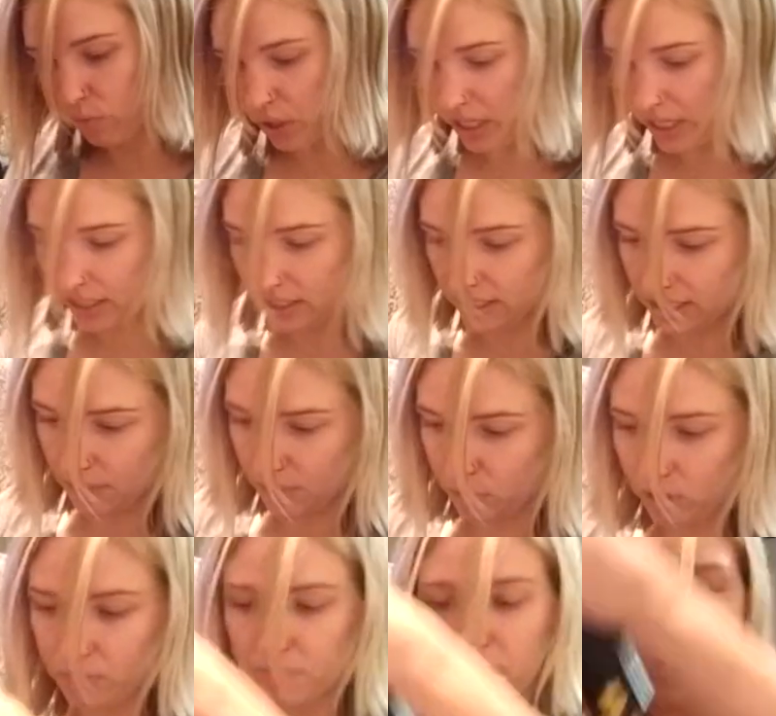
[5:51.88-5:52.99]
when he's
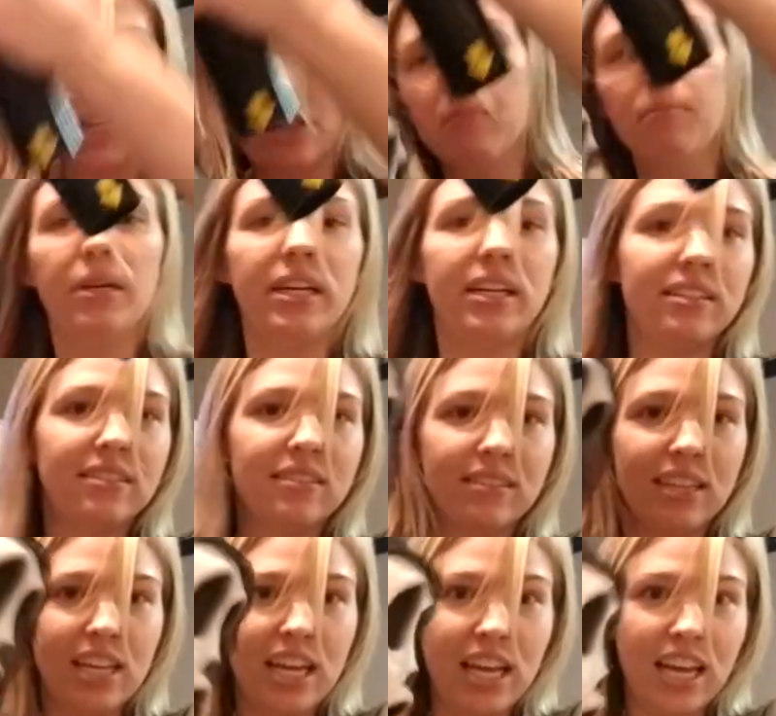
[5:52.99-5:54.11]
assembled better, but
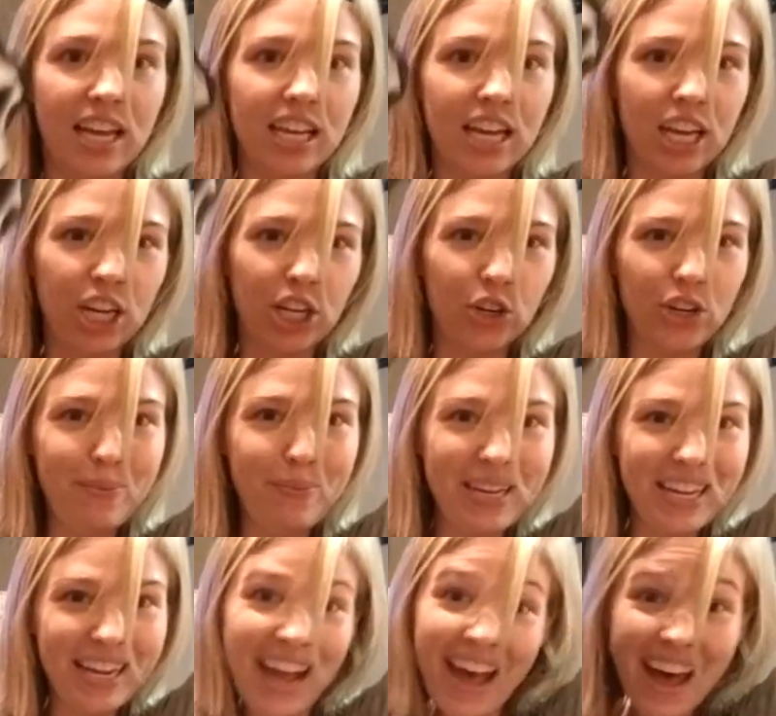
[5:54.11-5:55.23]
I got a
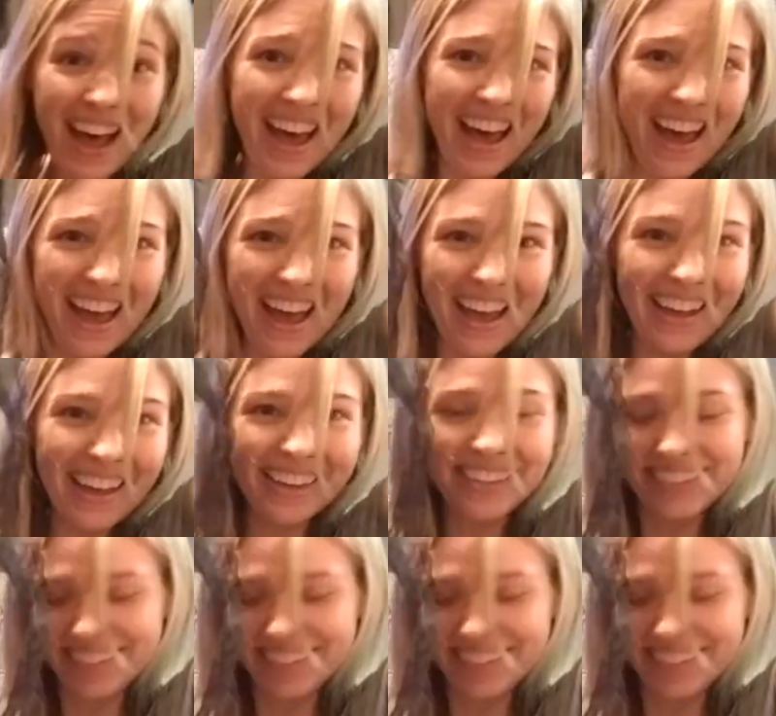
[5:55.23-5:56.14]
creepy guy.